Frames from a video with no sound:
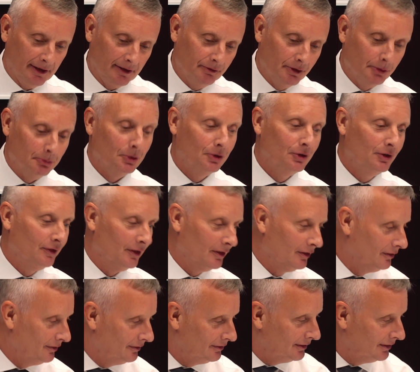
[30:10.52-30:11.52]

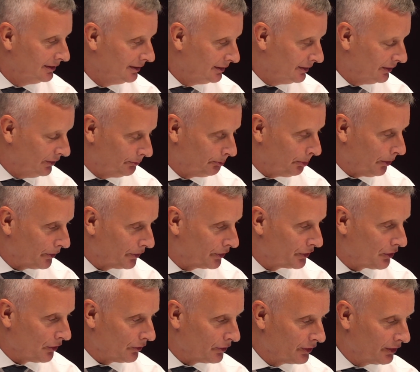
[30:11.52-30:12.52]
removal of Boris
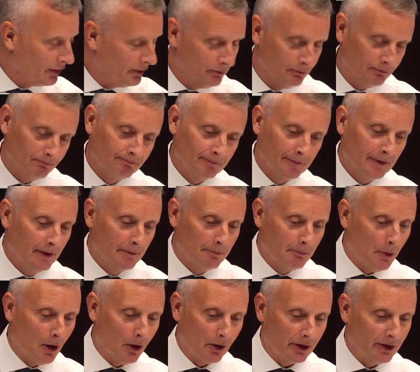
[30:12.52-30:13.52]
Johnson,
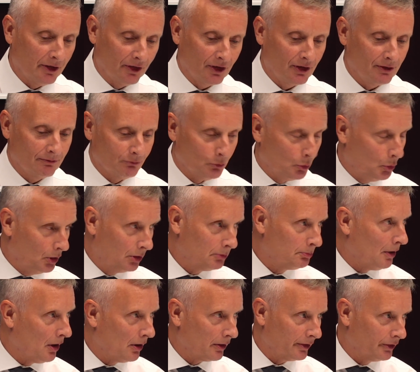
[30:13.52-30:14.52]
world
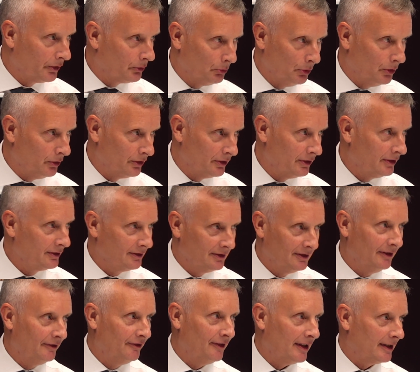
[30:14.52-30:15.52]
markets weren't
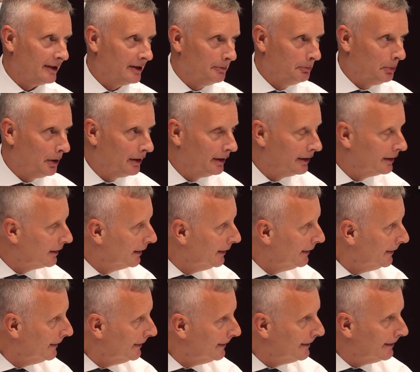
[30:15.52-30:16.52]
affected by
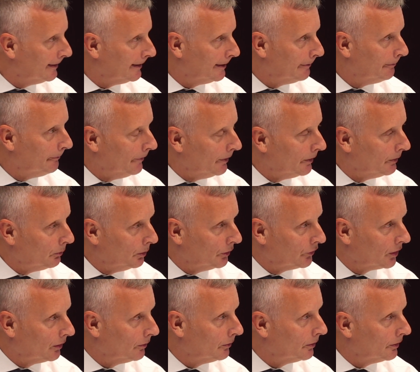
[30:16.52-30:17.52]

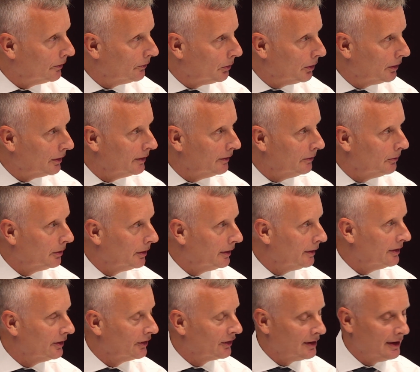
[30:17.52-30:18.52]
it. We're in
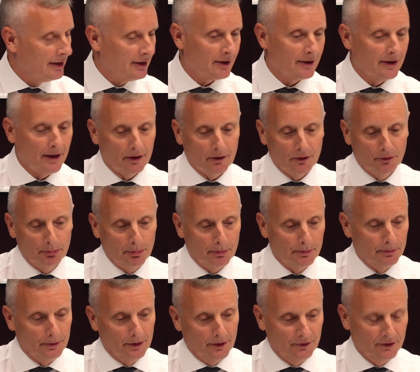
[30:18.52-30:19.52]
the stage now
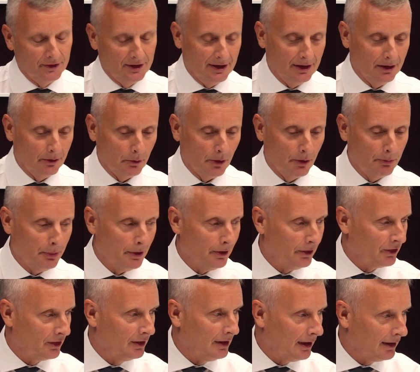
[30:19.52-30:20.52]
of dealing with
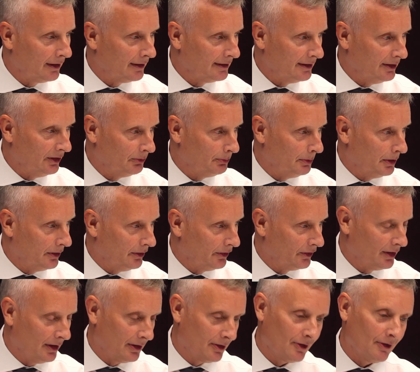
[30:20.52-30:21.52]
personalities,
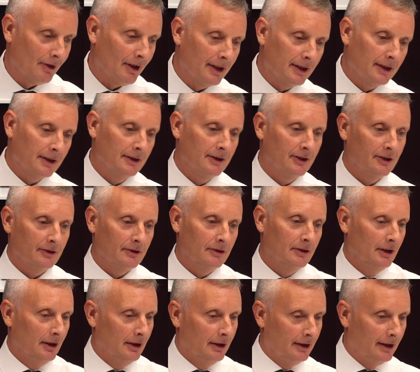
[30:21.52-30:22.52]
because they're trying to
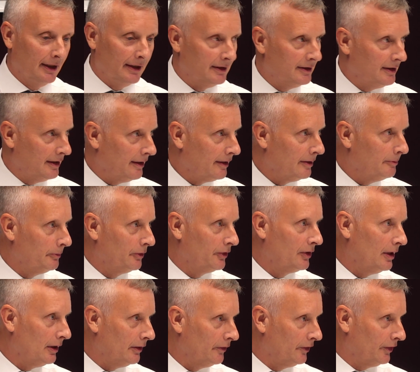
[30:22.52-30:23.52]
endear
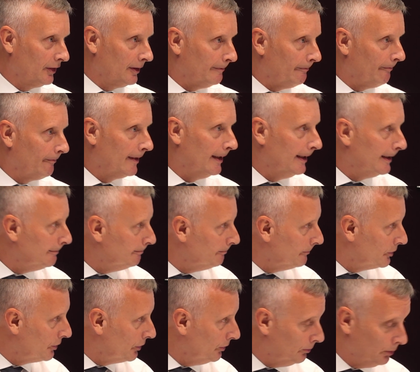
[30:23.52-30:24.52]
themselves
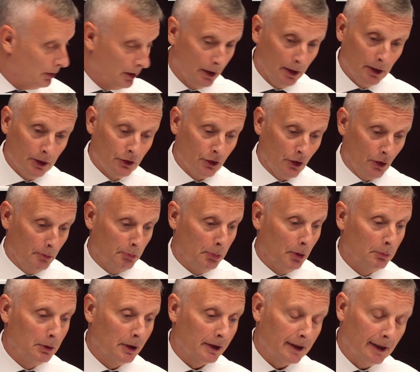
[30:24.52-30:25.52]
to the
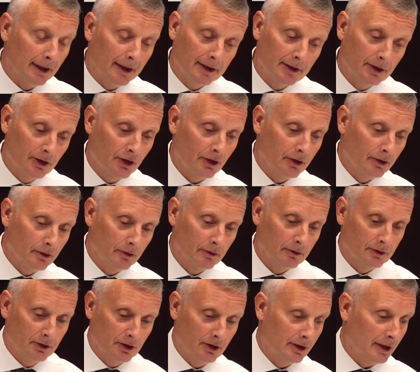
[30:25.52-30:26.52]
public and
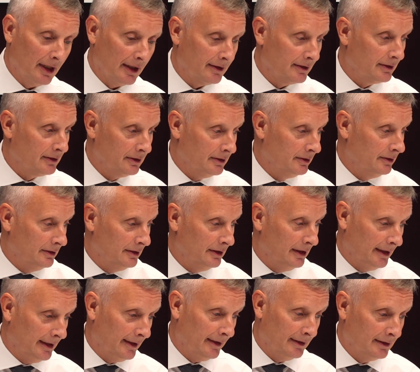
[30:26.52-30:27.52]
to
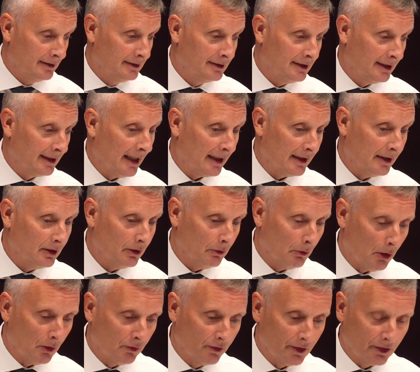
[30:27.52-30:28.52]
get into
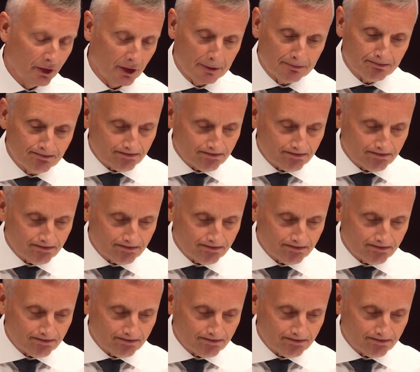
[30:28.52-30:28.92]
office.